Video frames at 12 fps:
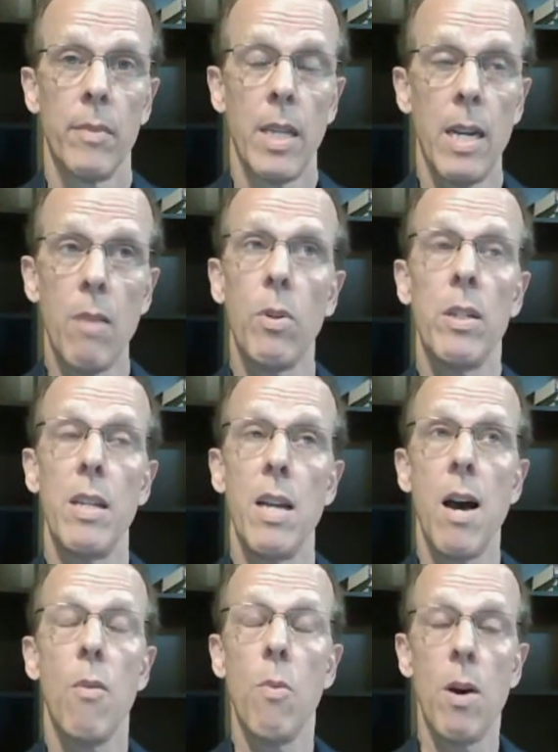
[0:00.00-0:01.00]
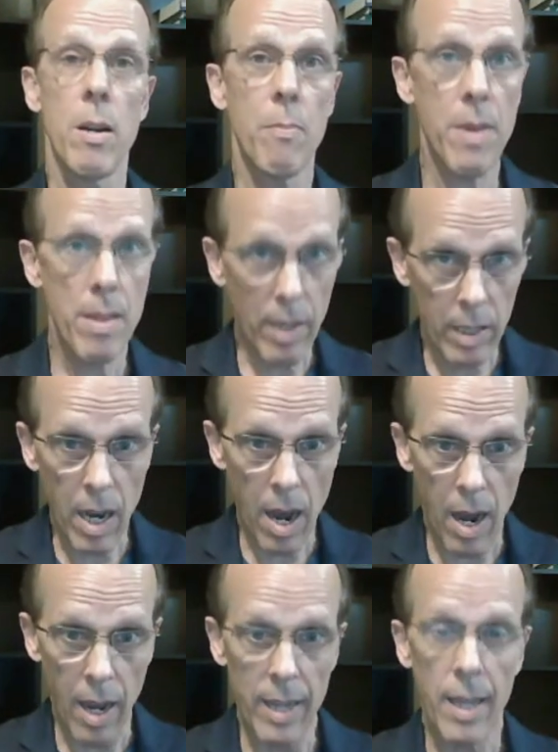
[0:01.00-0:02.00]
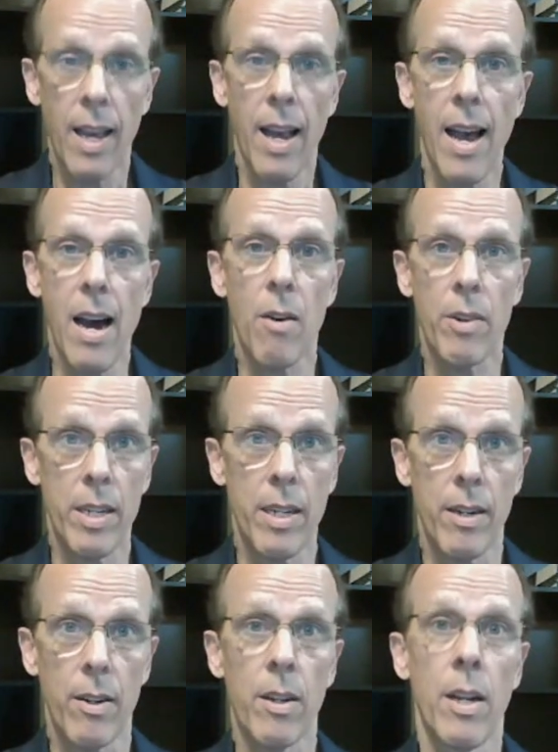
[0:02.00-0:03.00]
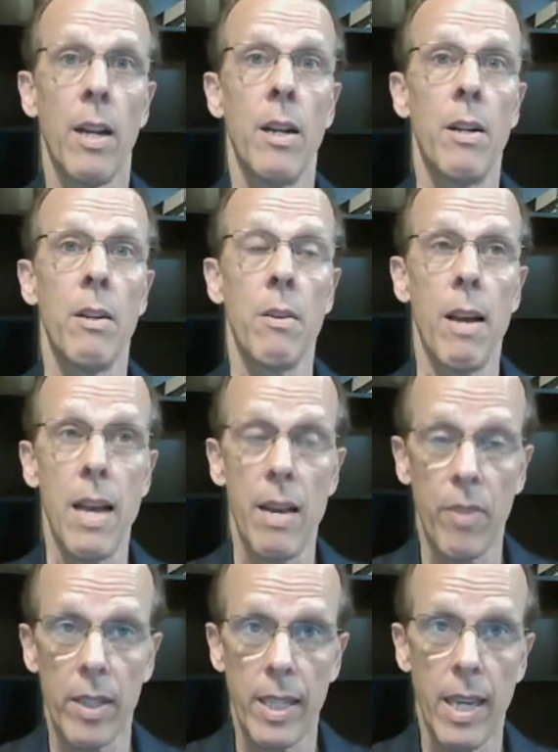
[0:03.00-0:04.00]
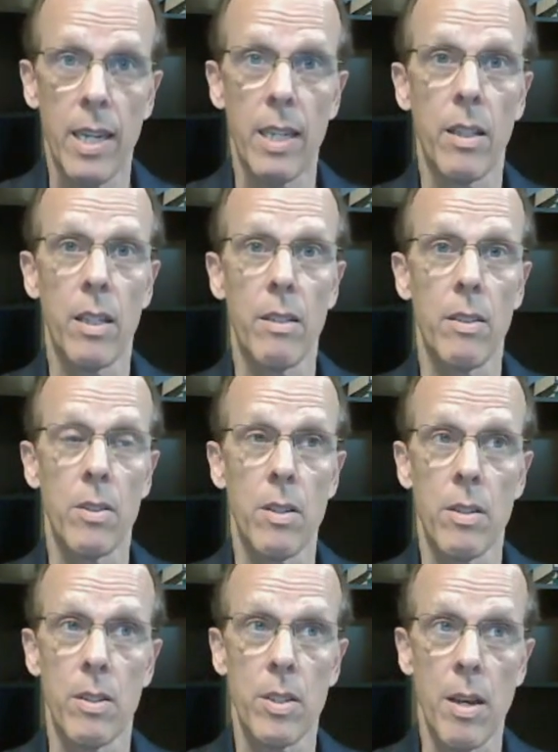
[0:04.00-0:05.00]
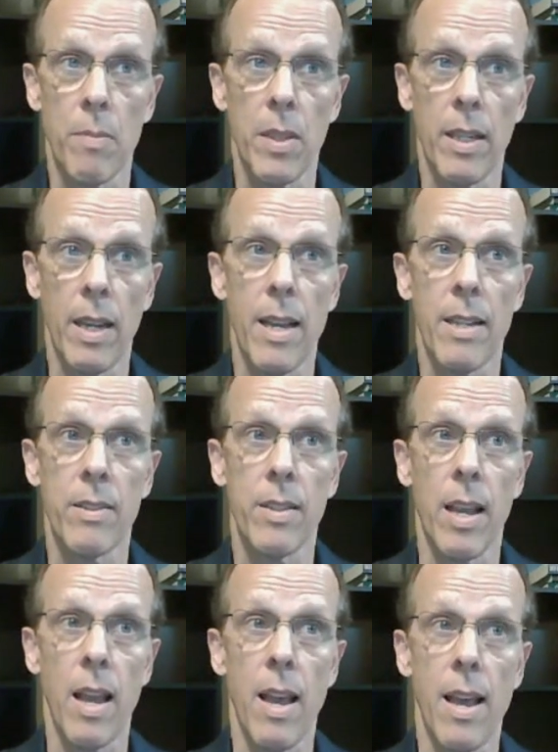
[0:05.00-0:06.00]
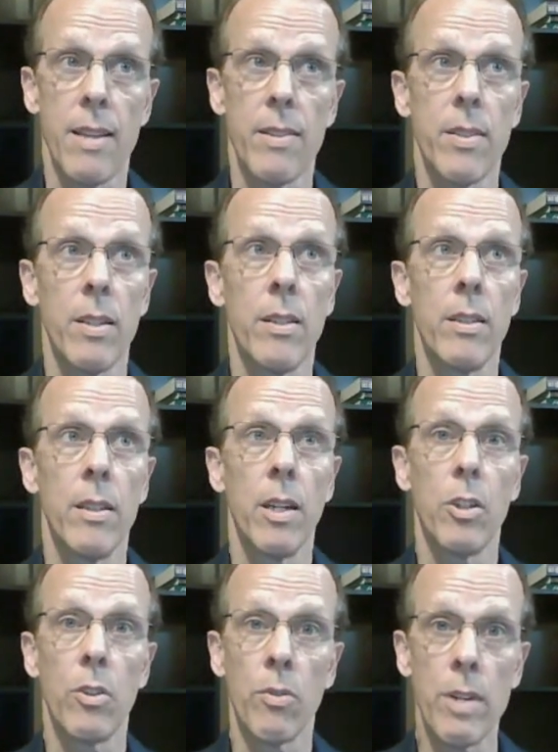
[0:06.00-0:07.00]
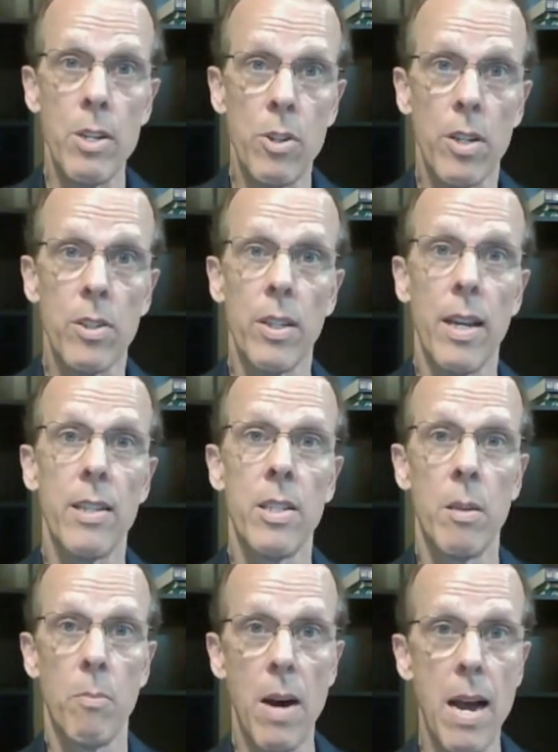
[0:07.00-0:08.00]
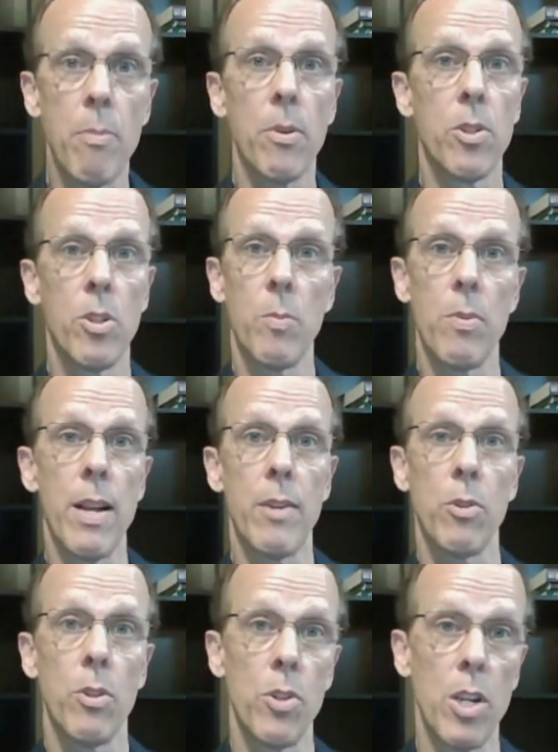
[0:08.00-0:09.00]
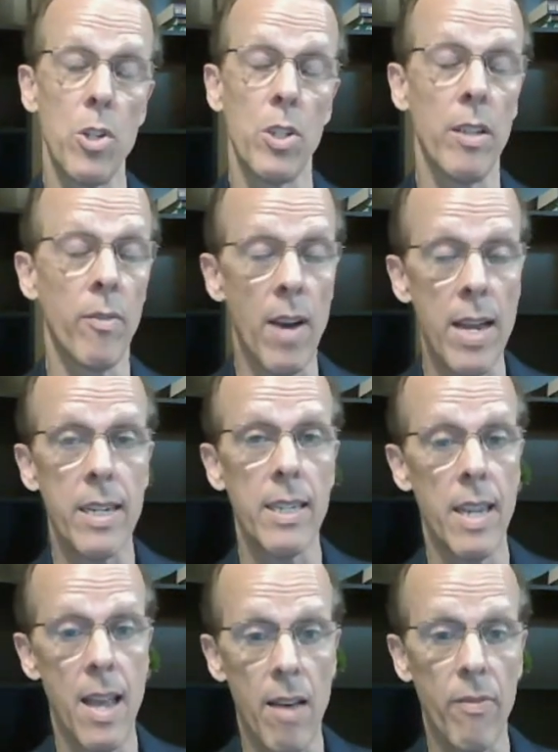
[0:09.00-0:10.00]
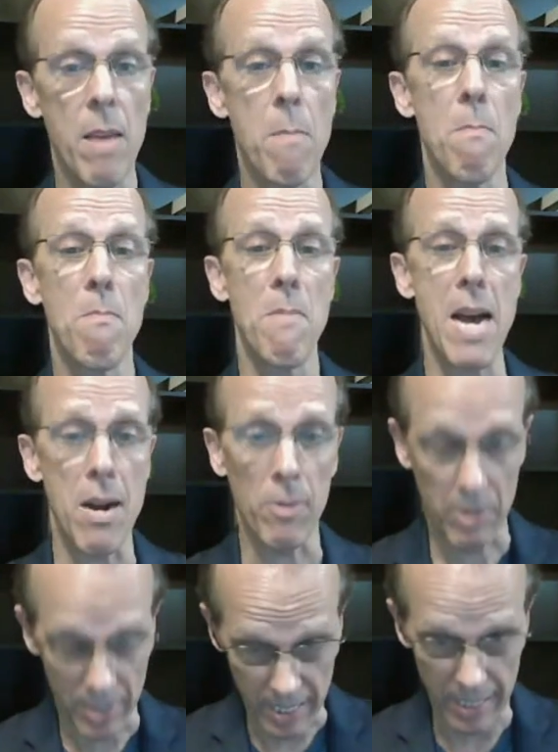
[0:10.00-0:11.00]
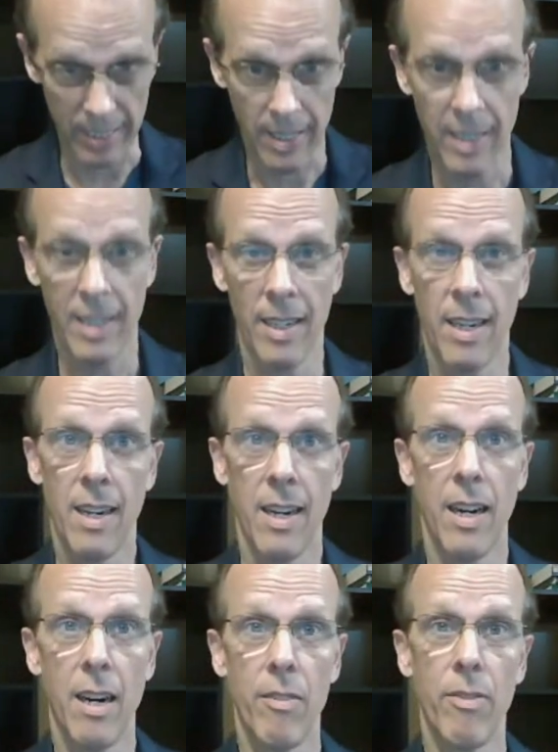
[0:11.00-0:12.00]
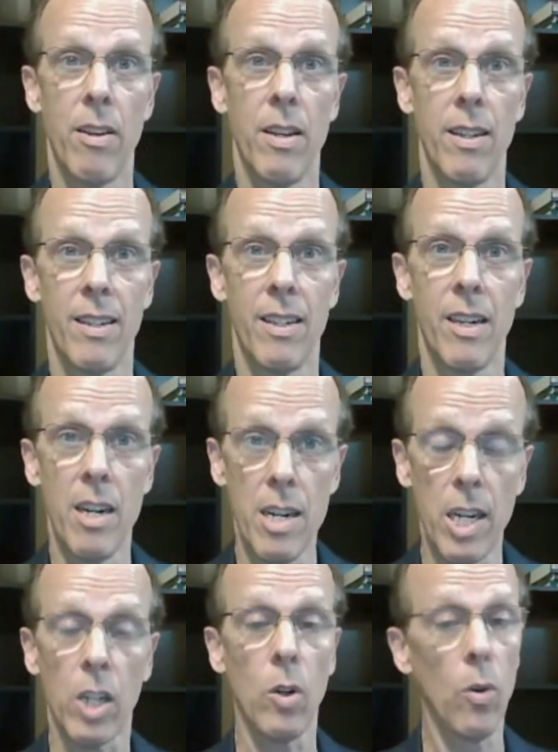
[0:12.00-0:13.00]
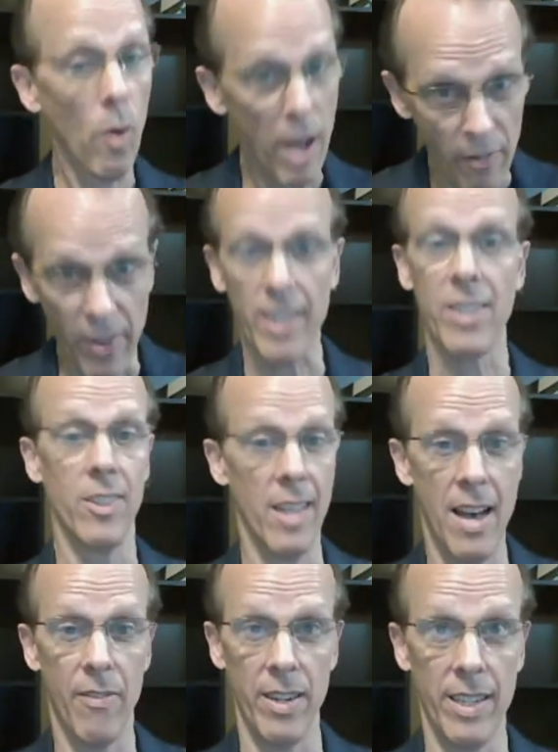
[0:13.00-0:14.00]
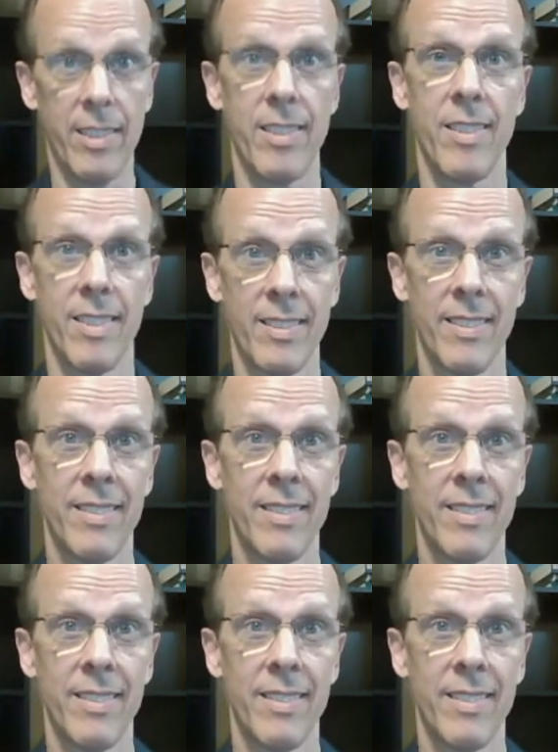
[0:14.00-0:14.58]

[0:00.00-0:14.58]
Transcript: And I would not want to be the guy out here advocating something as egregious as the Bible supernaturally changing if I didn't have a mountain of unequivocal evidence.